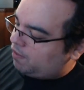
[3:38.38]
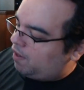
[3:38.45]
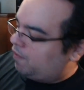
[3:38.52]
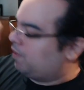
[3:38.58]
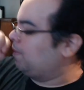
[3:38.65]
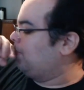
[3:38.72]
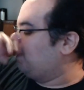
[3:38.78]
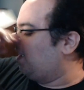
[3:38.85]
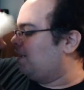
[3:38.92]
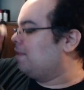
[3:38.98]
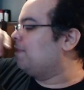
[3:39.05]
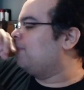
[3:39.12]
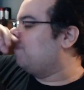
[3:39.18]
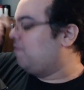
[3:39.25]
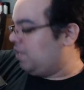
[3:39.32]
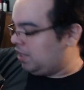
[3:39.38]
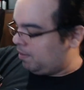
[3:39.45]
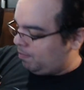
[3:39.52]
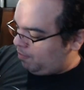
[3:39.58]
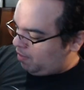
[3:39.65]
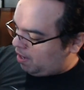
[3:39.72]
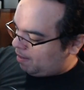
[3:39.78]
of the replay is
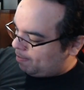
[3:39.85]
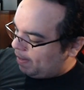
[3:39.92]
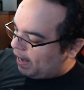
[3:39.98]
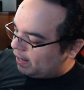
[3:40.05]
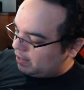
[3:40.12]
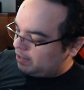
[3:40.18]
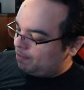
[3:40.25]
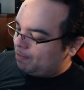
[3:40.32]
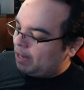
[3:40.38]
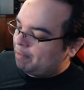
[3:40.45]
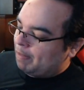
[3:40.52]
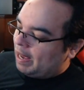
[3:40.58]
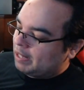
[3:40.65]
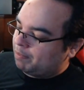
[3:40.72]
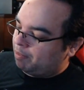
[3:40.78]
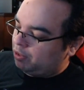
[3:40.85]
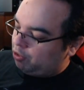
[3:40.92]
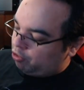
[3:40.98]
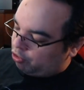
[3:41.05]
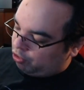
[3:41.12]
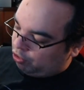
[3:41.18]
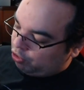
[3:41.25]
uh, is made possible.
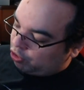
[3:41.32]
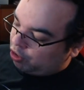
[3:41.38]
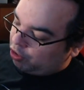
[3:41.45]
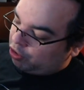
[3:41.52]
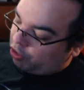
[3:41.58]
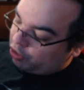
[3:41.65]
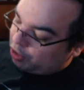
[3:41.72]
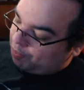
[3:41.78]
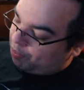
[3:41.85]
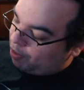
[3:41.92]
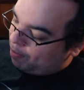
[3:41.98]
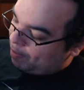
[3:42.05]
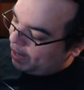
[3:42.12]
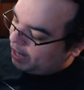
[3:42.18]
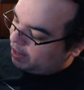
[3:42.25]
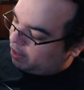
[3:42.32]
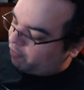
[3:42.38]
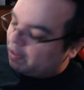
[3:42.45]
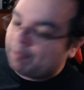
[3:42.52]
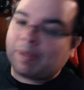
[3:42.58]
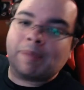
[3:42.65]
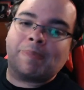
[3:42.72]
You you so your support made the
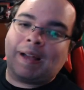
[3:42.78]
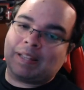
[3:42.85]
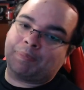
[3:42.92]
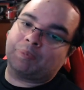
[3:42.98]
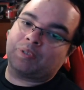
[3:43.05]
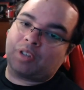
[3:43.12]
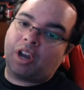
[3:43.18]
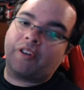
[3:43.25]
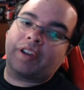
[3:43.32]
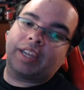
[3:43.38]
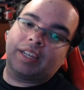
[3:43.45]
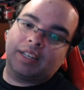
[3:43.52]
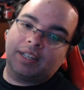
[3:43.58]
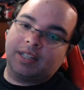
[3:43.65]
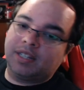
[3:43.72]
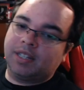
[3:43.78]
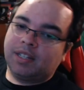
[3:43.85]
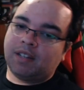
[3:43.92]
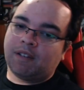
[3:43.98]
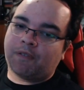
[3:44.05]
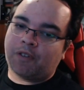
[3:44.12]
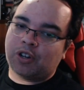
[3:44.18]
replay possible. Sorry,
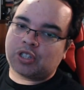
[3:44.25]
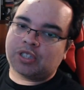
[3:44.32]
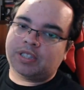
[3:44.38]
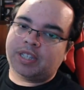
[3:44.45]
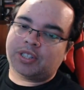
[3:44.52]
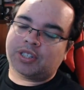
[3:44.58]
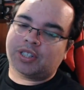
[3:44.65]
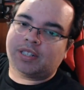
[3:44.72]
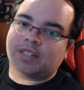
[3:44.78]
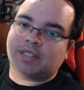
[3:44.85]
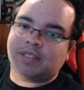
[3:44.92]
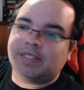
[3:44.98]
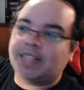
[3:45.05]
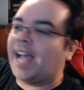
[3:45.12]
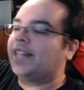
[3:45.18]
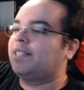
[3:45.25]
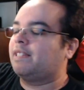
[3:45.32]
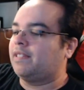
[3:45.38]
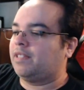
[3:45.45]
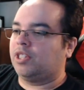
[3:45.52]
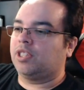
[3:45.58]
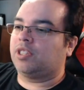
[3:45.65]
first edition.
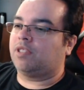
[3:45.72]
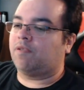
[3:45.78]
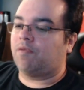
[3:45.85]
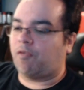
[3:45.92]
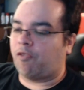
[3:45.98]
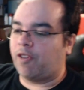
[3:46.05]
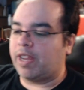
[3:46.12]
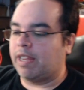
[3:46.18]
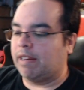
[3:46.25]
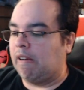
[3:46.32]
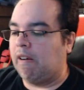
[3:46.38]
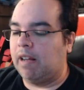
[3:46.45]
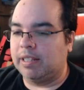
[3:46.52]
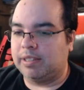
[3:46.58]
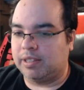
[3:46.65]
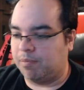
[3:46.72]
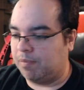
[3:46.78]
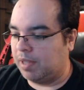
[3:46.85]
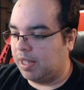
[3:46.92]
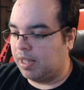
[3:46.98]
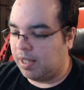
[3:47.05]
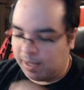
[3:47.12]
That's just freaking awesome.
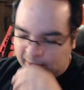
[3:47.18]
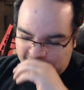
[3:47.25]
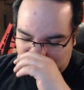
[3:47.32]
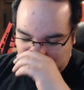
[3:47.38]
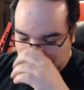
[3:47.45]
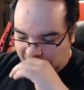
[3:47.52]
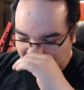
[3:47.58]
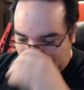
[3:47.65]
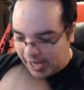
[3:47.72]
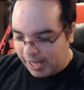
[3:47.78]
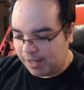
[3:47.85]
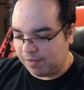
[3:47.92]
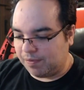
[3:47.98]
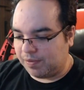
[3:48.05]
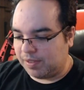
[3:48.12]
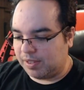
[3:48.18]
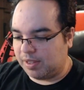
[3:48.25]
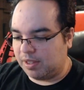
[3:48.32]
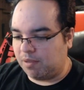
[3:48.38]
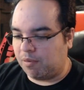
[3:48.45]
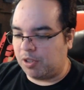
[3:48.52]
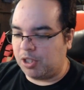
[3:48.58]
All right,
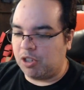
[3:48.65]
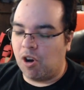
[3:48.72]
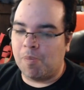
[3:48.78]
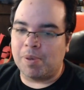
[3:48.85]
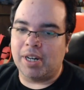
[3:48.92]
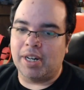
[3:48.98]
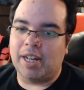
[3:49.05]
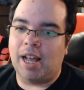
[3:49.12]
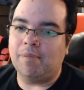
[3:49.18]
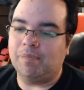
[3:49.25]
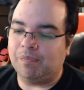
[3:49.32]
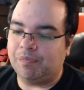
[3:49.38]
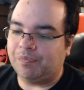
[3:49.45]
when you open it up,